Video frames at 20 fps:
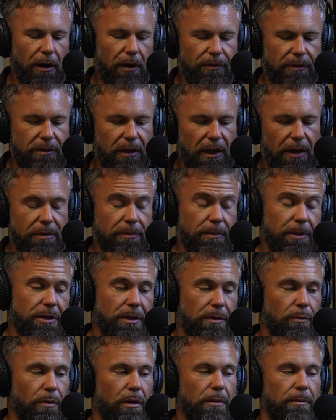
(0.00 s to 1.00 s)
oftentimes,
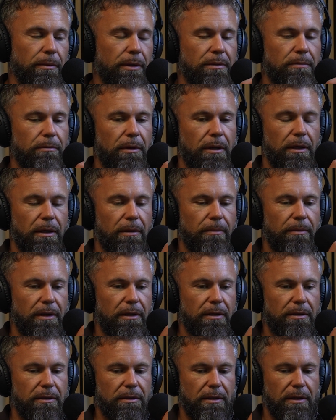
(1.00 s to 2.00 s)
especially in water-based mud. I mean,
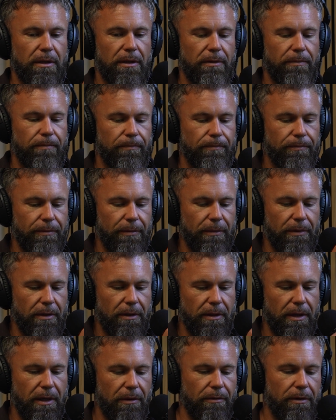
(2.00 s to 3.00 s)
it's you
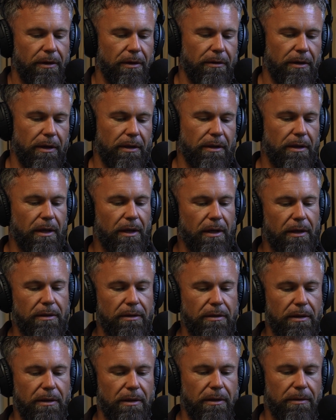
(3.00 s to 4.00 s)
can't reiterate that
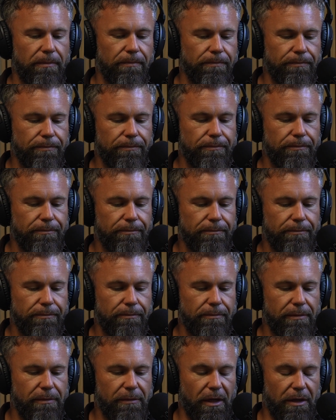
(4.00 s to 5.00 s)

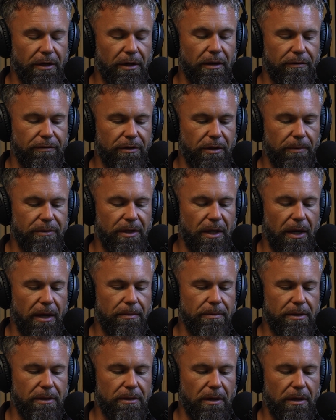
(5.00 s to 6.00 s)
enough
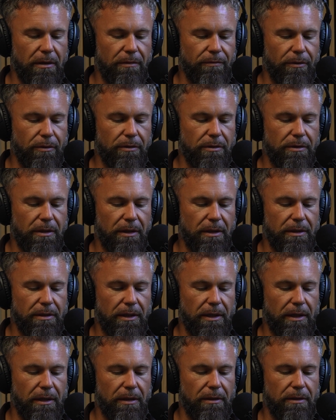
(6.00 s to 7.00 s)
sometimes, and folks tend
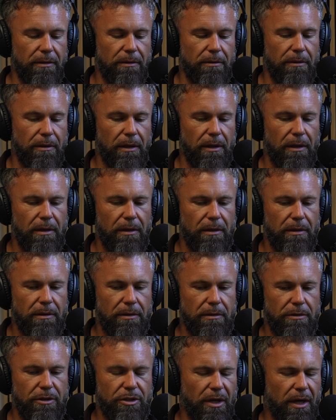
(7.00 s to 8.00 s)
to get a little
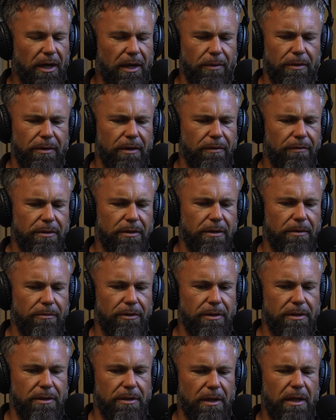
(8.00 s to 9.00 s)
shy with it for some
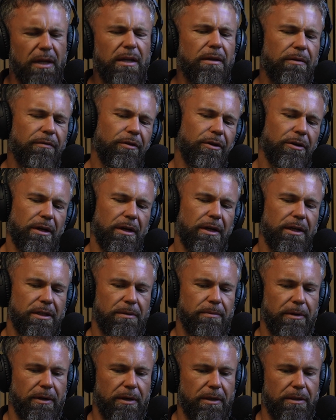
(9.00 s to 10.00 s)
reason if you're
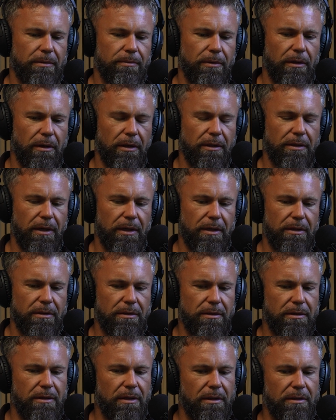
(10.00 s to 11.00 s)
inexperienced, but a lot of times
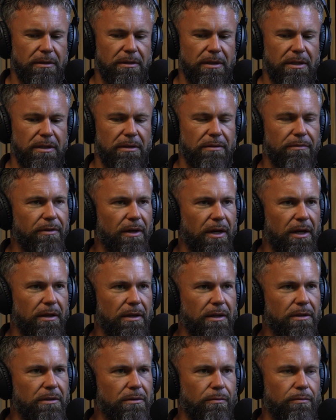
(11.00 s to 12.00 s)
you see a seasoned vet
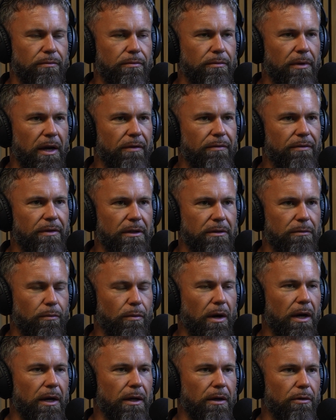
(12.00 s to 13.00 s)
and they just have things
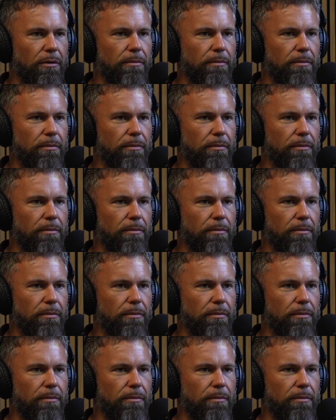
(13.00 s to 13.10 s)
wide